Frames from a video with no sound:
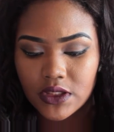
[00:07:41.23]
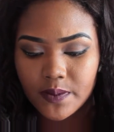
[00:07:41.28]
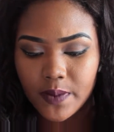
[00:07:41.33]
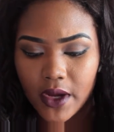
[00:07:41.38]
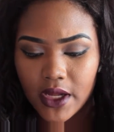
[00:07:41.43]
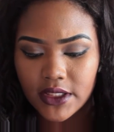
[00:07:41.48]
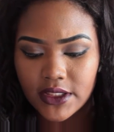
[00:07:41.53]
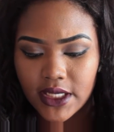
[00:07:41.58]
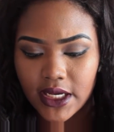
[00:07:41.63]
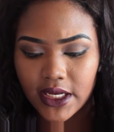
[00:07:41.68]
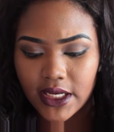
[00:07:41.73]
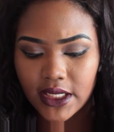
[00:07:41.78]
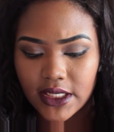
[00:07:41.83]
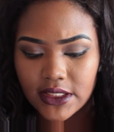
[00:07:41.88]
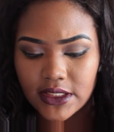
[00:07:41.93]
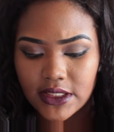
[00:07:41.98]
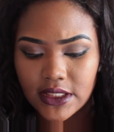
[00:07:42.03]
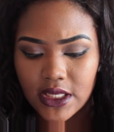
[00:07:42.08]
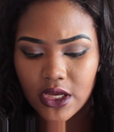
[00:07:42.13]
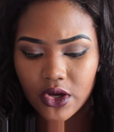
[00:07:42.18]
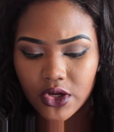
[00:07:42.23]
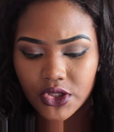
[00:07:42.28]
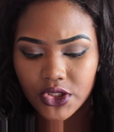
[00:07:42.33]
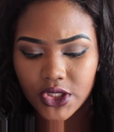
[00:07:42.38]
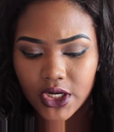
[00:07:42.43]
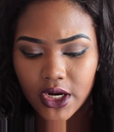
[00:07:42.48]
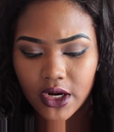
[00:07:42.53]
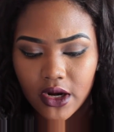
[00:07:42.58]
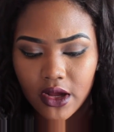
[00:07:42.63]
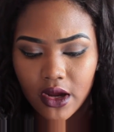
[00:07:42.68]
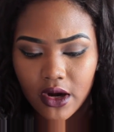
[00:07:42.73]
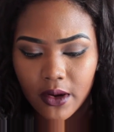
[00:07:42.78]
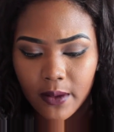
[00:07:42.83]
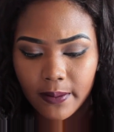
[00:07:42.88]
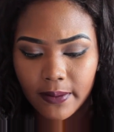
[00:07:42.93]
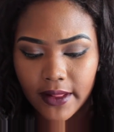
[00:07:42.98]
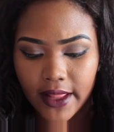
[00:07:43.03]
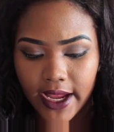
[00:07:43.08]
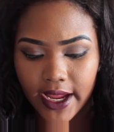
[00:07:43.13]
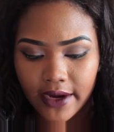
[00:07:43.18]
spontaneously or chart out a
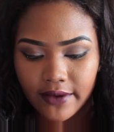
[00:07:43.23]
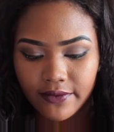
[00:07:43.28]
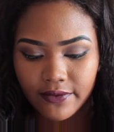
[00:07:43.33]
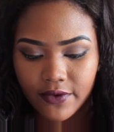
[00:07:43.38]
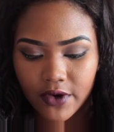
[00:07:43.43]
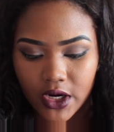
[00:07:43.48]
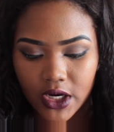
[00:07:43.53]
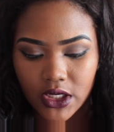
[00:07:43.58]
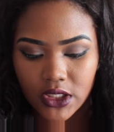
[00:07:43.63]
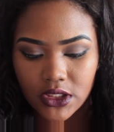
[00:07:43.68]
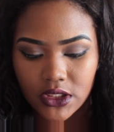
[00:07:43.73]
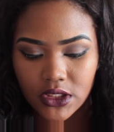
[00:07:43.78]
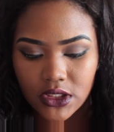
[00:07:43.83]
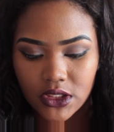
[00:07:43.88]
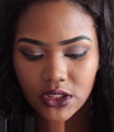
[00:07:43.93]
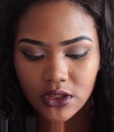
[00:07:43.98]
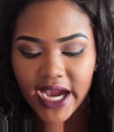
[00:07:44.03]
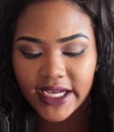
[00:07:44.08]
plan first?